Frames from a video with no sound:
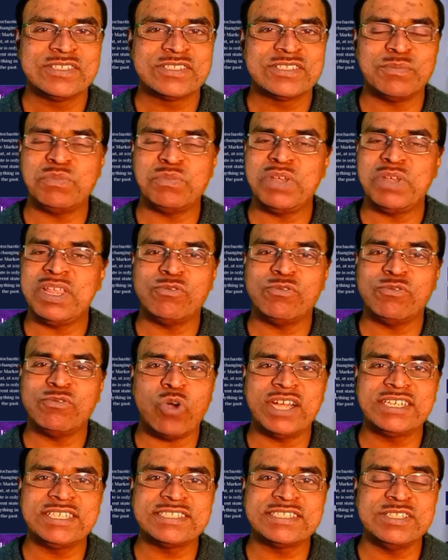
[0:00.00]
Simply,
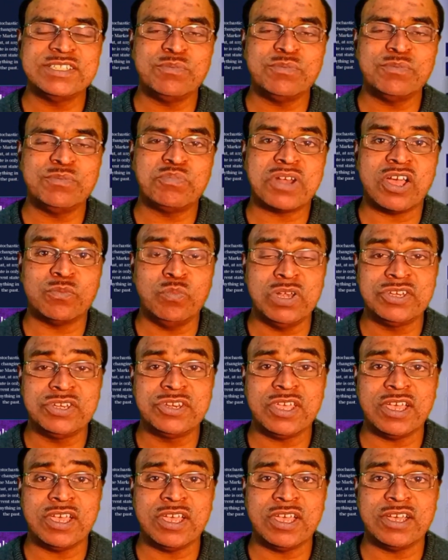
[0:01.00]
what is the
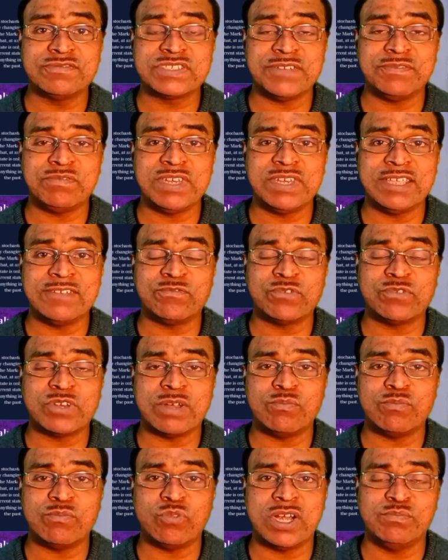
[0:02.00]
probability of shifting
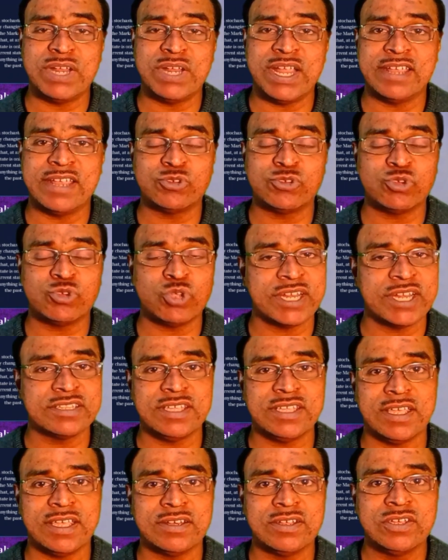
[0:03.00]
from one brand to
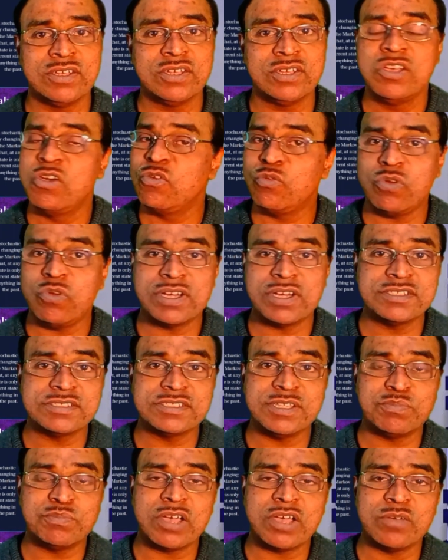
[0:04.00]
another? What is
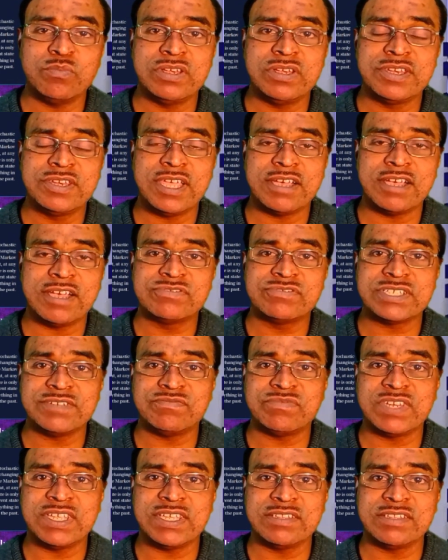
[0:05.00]
the probability of
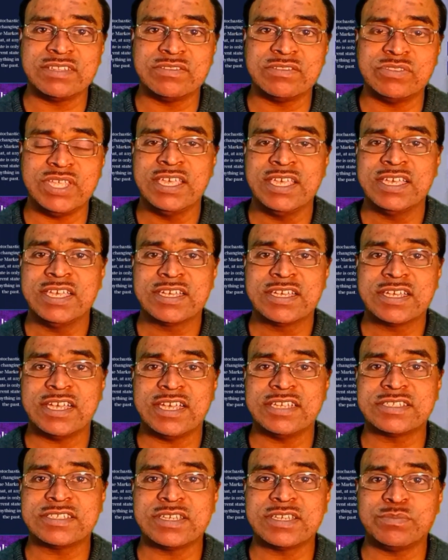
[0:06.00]
shifting the
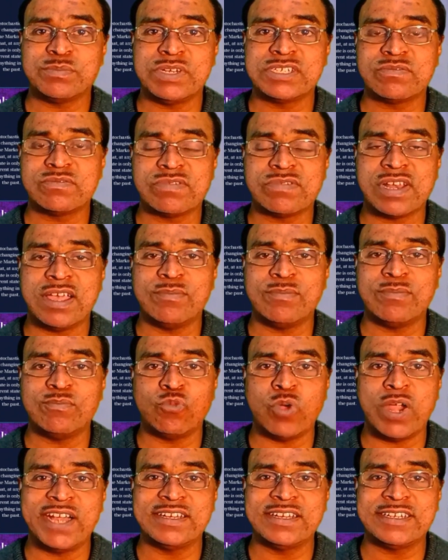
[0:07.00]
customers from
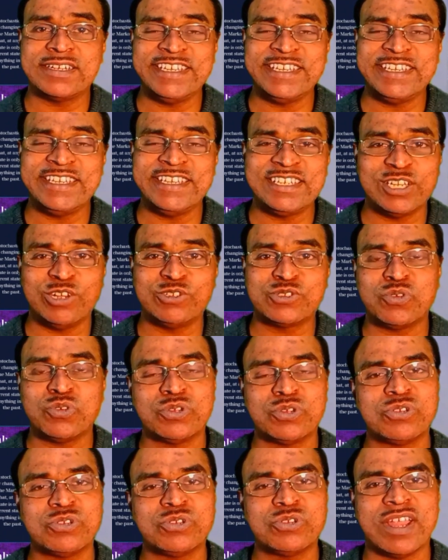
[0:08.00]
one retail
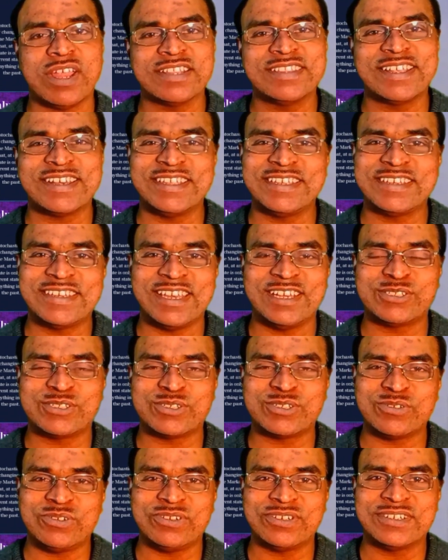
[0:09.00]
store to another retail
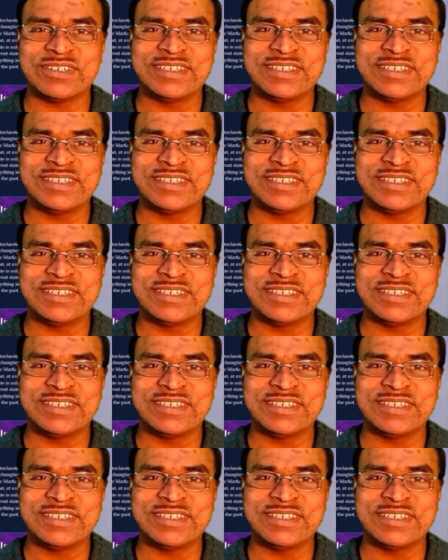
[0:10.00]
store?